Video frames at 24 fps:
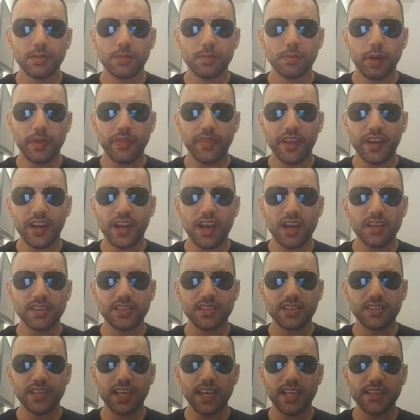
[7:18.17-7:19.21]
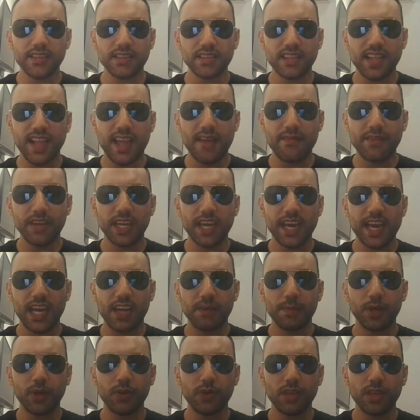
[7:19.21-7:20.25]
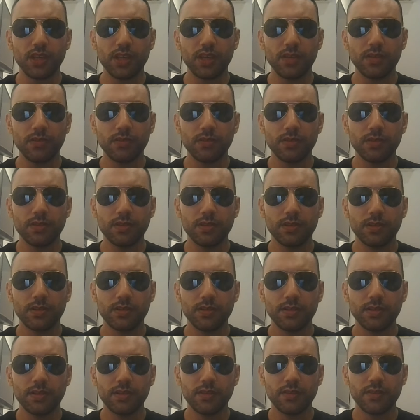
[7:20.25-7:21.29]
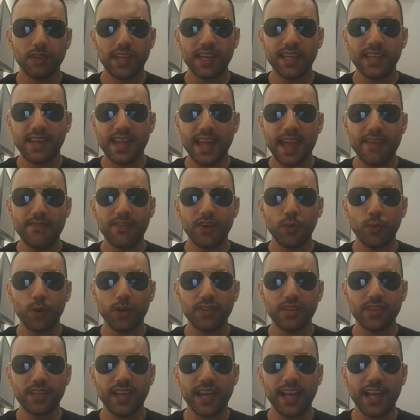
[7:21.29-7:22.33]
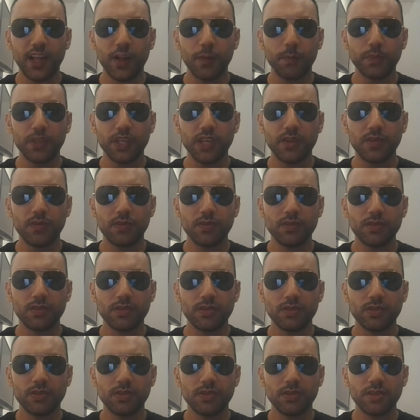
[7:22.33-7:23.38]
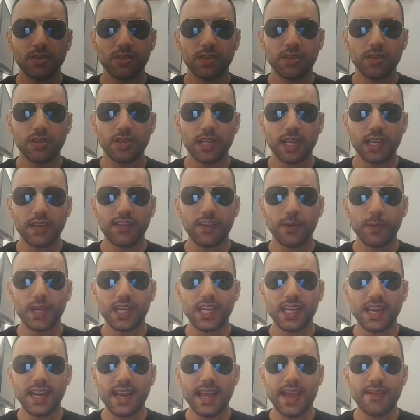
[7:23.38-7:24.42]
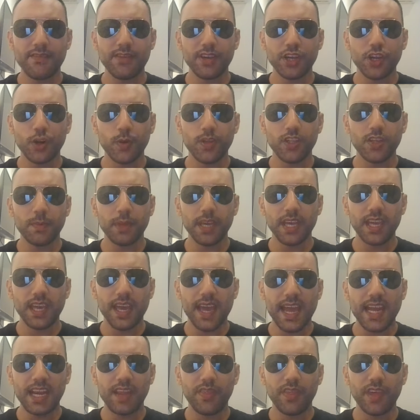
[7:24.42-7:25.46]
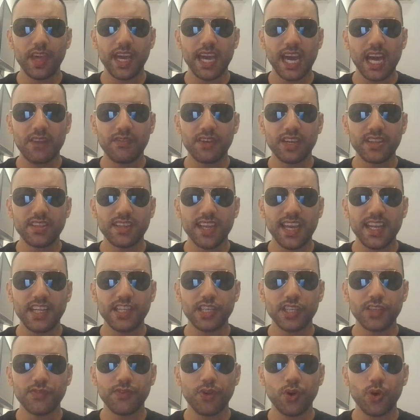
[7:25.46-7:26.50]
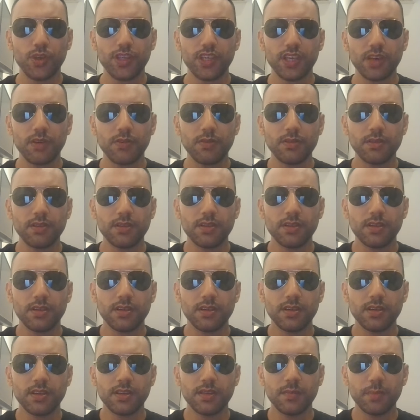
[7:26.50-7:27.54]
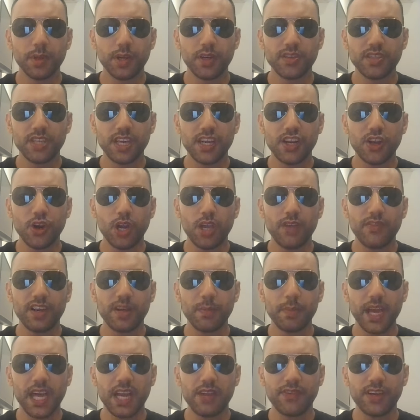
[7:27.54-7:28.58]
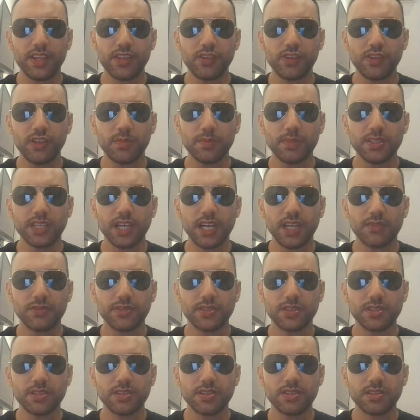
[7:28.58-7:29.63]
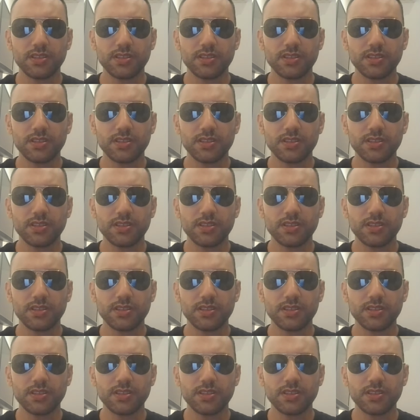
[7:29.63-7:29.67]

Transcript: But the narcissist never cared about you. They never wanted to help you. And they were never going to be anything advantageous for you, because they're not even a benefit to themselves.